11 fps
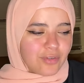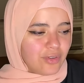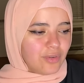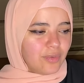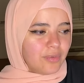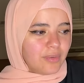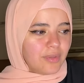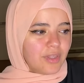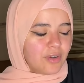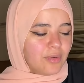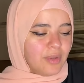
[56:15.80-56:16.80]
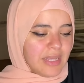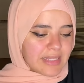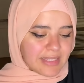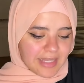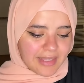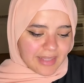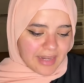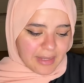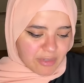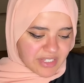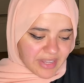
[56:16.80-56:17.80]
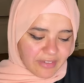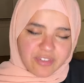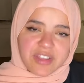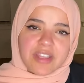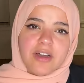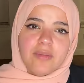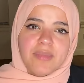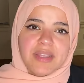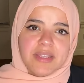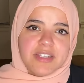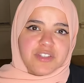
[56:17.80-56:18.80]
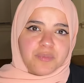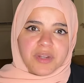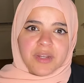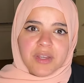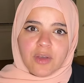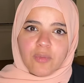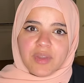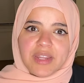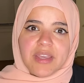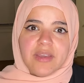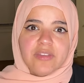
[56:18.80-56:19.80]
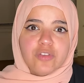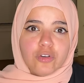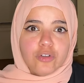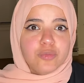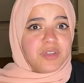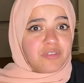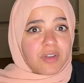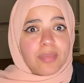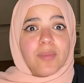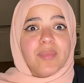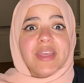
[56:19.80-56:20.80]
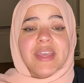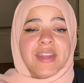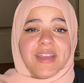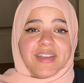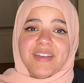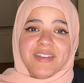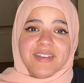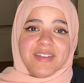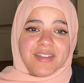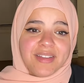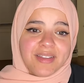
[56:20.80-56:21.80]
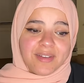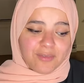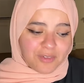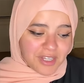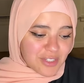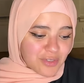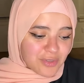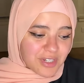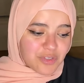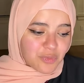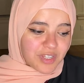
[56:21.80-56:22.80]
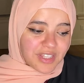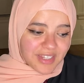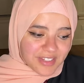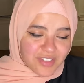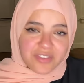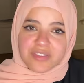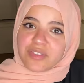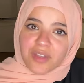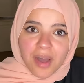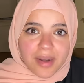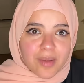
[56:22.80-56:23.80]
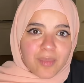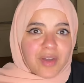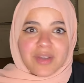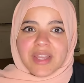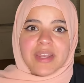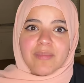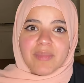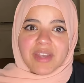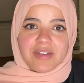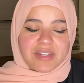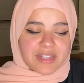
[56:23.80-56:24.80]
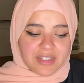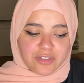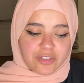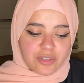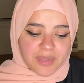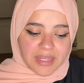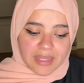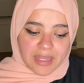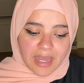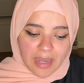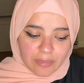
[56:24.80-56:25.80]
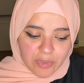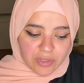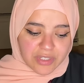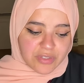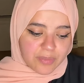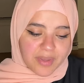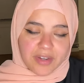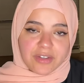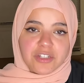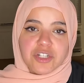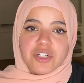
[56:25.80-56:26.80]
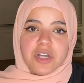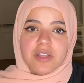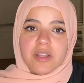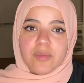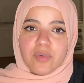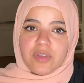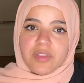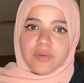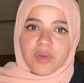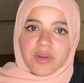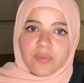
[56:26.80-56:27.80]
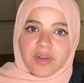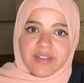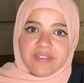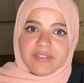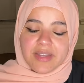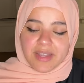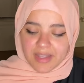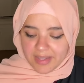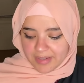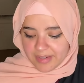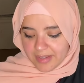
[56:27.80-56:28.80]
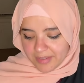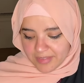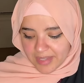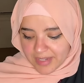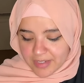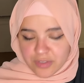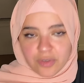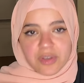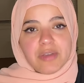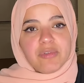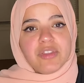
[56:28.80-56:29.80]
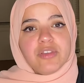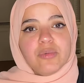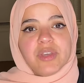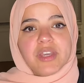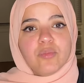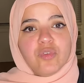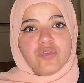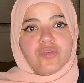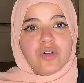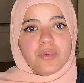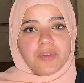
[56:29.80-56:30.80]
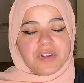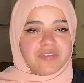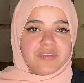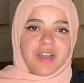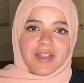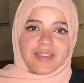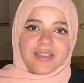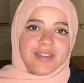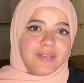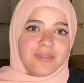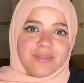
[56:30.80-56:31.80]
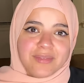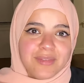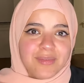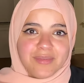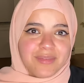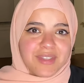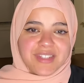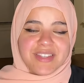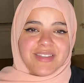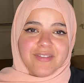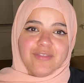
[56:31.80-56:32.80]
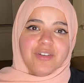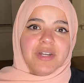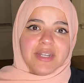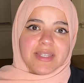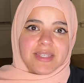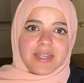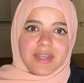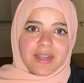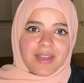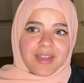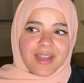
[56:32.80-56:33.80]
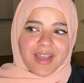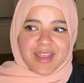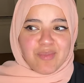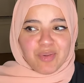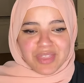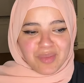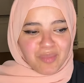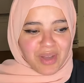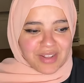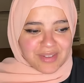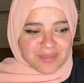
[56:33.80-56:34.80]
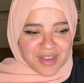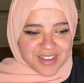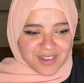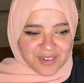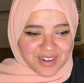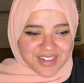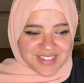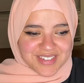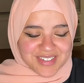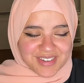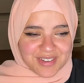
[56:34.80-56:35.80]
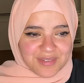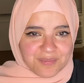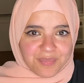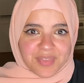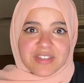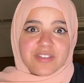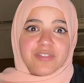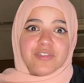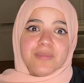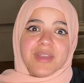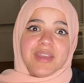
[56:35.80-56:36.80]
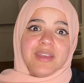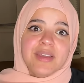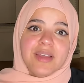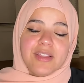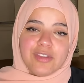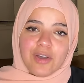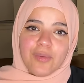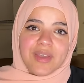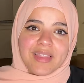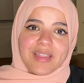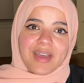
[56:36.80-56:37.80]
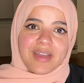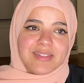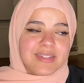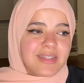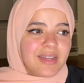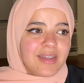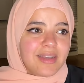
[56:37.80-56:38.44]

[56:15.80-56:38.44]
through, you know, seeing that he was everything on my list. But when he told me from the beginning, as soon as we like thought about getting married, he told me, I'm going to marry, inshallah, more than one wife. And if that is okay with you, we can move forward. If not, then this isn't for us. And he put the ball in my court, you know? So for me, knowing that,